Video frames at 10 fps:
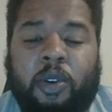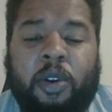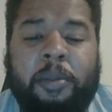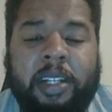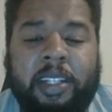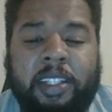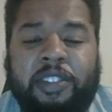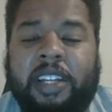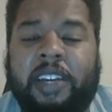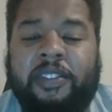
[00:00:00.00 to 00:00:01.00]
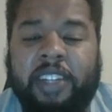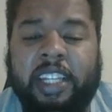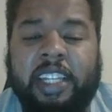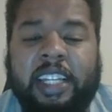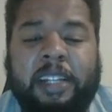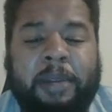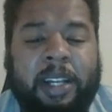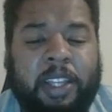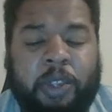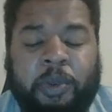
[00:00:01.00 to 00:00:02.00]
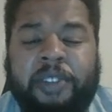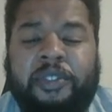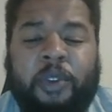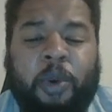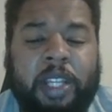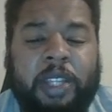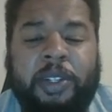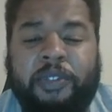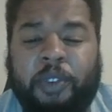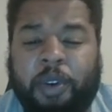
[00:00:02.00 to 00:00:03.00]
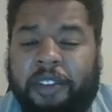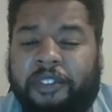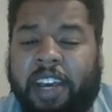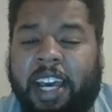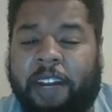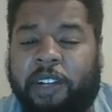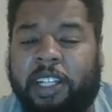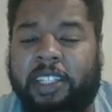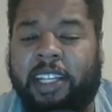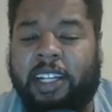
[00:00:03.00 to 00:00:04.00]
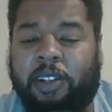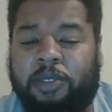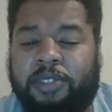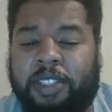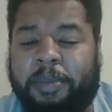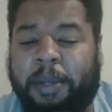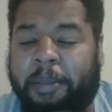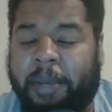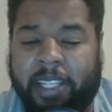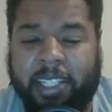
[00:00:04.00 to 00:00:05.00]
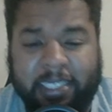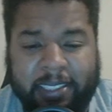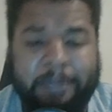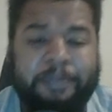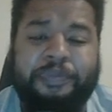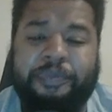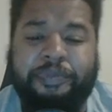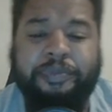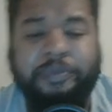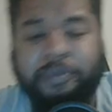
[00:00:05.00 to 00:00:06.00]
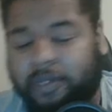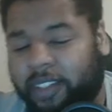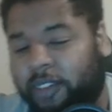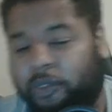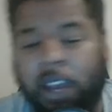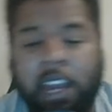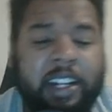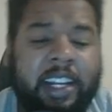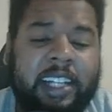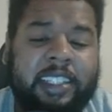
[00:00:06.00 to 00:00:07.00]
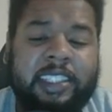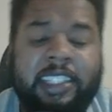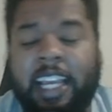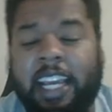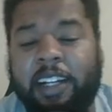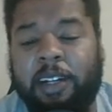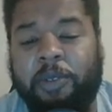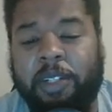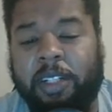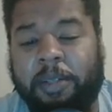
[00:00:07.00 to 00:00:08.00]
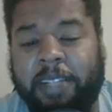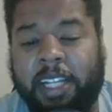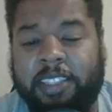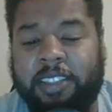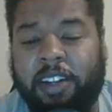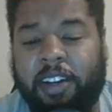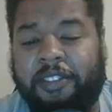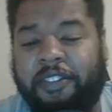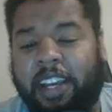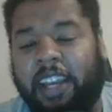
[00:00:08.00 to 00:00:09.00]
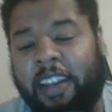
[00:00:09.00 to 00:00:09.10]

but you definitely needed about 340, 345 to really take home some GPPs. Right? Rounding out this lineup with the updated starting five.